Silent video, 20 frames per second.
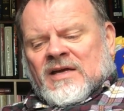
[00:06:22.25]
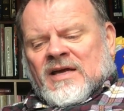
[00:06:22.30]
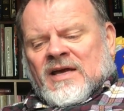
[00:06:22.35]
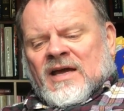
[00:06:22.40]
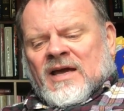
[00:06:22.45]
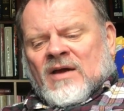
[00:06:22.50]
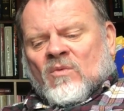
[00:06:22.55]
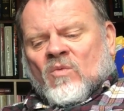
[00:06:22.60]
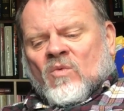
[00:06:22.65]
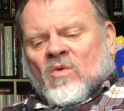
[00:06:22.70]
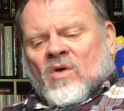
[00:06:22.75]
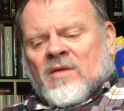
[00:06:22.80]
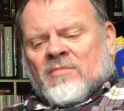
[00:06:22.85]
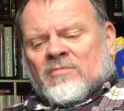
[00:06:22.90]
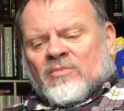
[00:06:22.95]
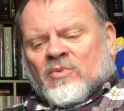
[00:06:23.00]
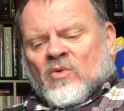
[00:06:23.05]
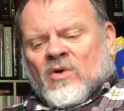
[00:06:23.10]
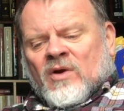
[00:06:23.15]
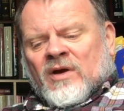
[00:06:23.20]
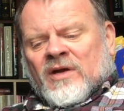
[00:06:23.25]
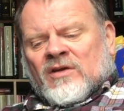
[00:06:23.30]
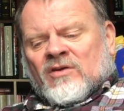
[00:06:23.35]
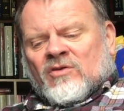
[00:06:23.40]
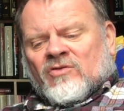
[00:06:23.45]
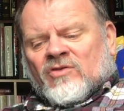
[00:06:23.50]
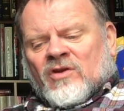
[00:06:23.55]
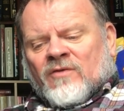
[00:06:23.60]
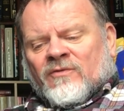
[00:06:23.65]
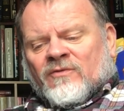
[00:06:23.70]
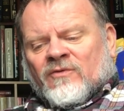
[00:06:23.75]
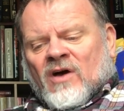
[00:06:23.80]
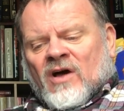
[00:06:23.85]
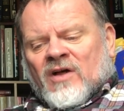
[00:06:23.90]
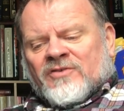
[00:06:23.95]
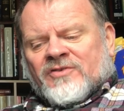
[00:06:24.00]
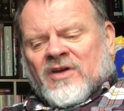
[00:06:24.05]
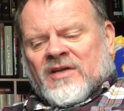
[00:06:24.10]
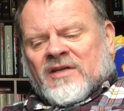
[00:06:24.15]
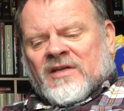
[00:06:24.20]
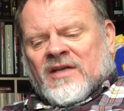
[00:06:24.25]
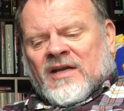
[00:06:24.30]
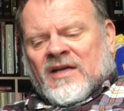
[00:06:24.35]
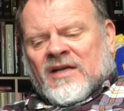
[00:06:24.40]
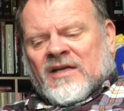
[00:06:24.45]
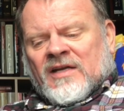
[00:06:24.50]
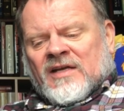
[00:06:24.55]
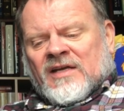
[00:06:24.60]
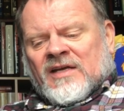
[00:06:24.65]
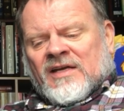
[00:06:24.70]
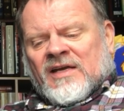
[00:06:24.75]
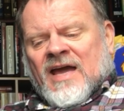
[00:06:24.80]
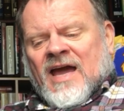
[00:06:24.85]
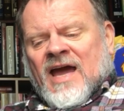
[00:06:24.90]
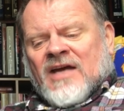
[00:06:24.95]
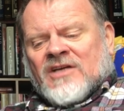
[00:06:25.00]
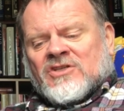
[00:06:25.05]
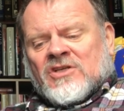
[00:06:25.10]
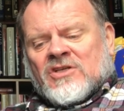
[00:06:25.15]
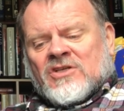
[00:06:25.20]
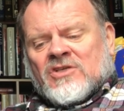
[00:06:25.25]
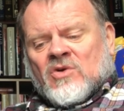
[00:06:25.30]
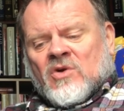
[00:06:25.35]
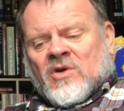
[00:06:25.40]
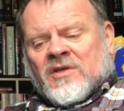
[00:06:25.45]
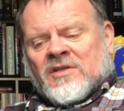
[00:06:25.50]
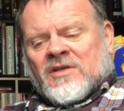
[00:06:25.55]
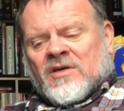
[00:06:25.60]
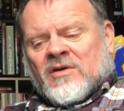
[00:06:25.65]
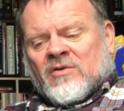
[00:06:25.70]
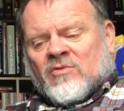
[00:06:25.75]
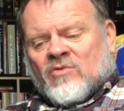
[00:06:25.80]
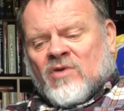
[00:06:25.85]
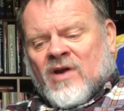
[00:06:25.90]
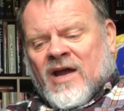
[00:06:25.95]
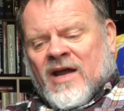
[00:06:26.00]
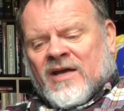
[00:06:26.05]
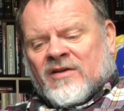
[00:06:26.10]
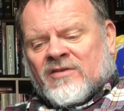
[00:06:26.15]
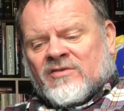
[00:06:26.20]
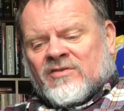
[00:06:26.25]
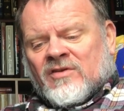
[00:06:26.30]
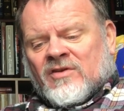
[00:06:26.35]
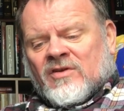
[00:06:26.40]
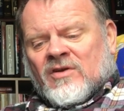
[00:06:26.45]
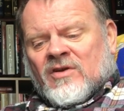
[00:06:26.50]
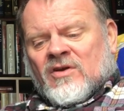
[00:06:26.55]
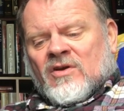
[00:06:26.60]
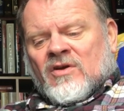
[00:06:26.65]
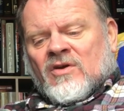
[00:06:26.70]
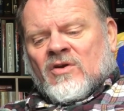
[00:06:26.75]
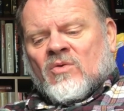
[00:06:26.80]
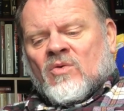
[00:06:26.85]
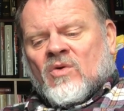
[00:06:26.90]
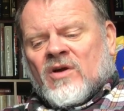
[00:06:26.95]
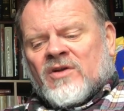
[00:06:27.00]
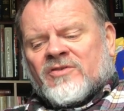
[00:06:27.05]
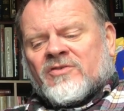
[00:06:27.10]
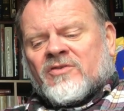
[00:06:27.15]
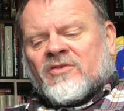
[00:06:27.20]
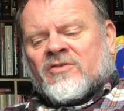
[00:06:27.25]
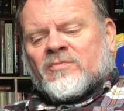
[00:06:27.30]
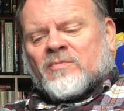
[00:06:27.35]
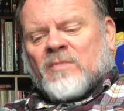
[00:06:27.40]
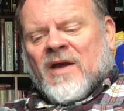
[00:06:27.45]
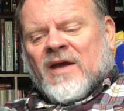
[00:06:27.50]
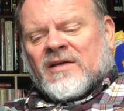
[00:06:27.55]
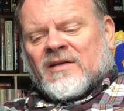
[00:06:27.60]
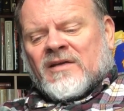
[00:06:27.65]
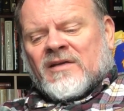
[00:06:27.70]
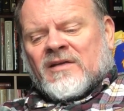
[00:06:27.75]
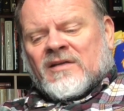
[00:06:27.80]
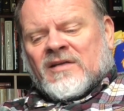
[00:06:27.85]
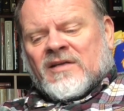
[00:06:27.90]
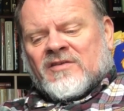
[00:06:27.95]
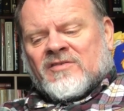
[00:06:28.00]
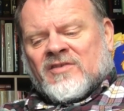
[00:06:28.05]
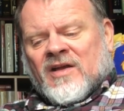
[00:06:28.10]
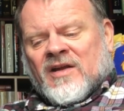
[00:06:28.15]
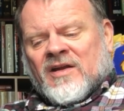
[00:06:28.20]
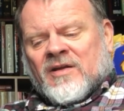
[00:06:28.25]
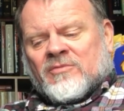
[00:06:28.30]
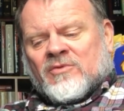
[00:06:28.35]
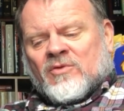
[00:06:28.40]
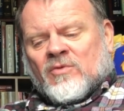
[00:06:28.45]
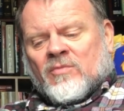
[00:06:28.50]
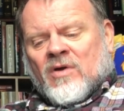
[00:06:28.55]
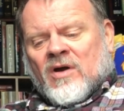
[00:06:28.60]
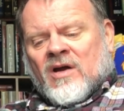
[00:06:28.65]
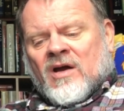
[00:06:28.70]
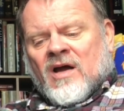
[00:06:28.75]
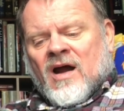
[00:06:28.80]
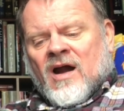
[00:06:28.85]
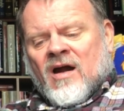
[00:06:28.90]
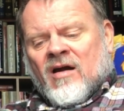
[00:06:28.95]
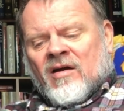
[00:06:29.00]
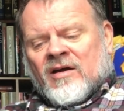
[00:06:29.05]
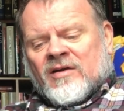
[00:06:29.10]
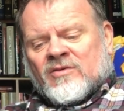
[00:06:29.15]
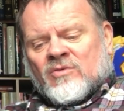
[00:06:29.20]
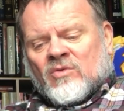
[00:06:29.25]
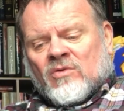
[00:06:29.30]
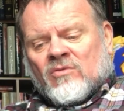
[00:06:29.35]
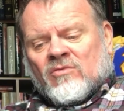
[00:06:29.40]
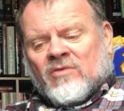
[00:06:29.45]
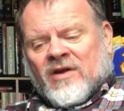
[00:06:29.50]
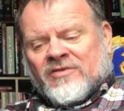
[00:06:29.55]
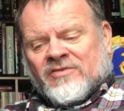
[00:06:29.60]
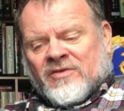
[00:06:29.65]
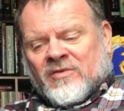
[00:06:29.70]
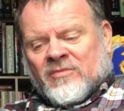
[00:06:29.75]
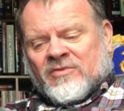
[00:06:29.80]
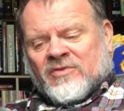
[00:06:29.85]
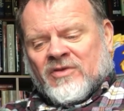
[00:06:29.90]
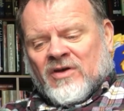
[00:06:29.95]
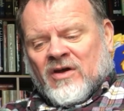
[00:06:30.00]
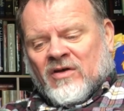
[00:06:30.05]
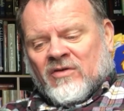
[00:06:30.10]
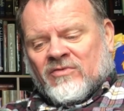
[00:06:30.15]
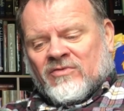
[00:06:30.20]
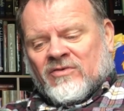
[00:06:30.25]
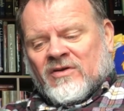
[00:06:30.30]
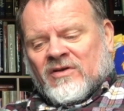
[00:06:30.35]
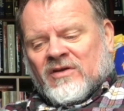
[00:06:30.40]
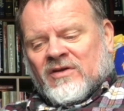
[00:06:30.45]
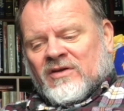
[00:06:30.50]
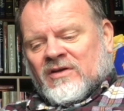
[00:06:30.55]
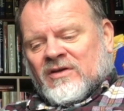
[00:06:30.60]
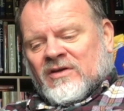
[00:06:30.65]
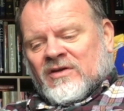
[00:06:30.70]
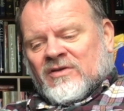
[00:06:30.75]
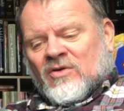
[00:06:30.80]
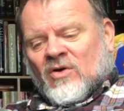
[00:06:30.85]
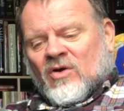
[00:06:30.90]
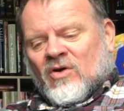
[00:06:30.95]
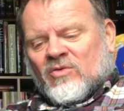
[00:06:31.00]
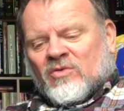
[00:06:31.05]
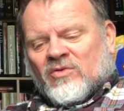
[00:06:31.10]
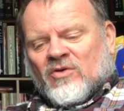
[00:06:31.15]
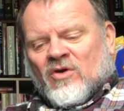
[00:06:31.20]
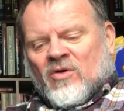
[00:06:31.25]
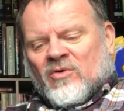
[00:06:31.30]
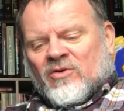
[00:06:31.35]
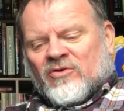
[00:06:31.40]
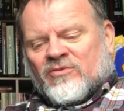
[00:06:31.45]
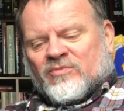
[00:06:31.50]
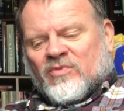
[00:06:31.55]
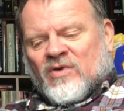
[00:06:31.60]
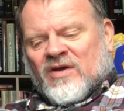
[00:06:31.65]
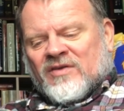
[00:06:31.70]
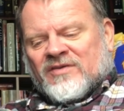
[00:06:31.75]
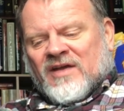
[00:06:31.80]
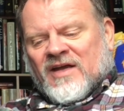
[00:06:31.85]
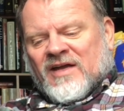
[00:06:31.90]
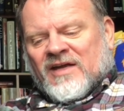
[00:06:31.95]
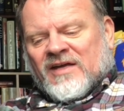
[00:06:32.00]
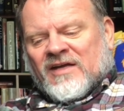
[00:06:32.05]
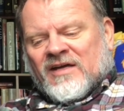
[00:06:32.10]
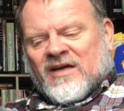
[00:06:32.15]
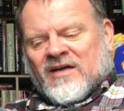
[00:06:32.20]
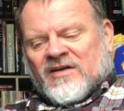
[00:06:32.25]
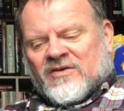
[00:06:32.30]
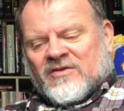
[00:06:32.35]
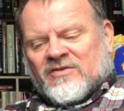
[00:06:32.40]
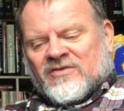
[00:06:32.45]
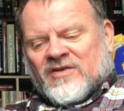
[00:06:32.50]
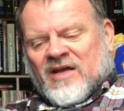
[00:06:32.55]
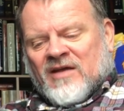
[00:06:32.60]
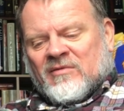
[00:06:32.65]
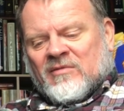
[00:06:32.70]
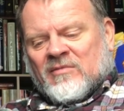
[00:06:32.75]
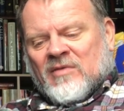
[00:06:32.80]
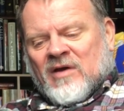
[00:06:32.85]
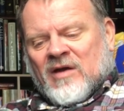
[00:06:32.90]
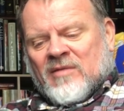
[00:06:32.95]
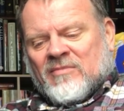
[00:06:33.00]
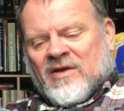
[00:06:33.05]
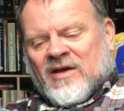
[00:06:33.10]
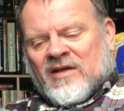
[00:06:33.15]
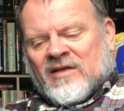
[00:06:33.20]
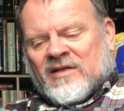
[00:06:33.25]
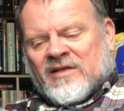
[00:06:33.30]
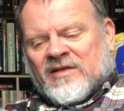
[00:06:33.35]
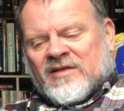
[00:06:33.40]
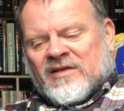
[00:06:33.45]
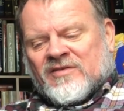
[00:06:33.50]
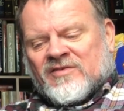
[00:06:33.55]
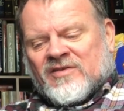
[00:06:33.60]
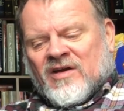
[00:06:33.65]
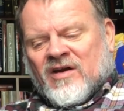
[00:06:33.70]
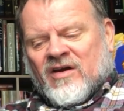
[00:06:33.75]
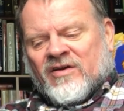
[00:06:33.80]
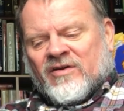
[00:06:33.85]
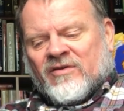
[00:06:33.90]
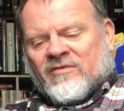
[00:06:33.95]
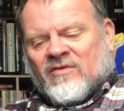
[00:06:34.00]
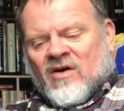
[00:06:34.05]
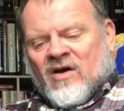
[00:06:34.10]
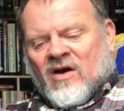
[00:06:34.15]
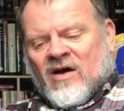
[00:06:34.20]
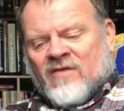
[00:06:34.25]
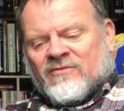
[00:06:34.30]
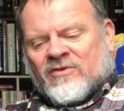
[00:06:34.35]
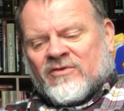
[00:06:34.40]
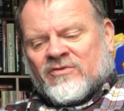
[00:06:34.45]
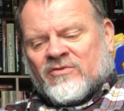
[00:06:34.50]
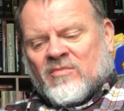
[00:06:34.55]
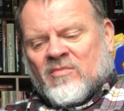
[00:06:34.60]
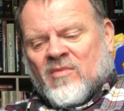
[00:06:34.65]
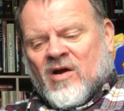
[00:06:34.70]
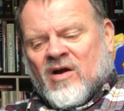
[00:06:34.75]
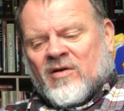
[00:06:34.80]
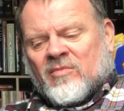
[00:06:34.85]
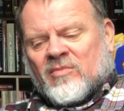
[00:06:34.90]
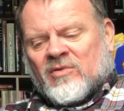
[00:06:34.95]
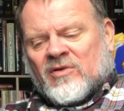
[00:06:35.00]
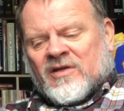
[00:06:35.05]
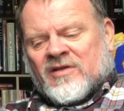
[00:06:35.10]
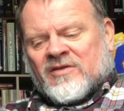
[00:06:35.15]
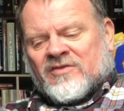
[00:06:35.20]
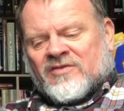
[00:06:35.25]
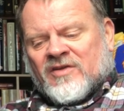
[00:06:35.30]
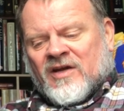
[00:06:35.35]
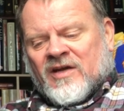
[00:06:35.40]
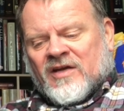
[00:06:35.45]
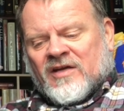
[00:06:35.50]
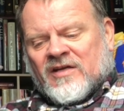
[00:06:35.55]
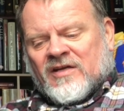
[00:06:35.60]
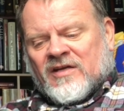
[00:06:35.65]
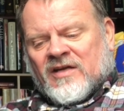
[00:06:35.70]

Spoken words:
At one point, using a false identity, he actually joined their ranks, who unsuspectingly sent him to Bukhara to arrest himself. Told with almost breathtaking understatement by Bailey, this narrative offers remarkable insight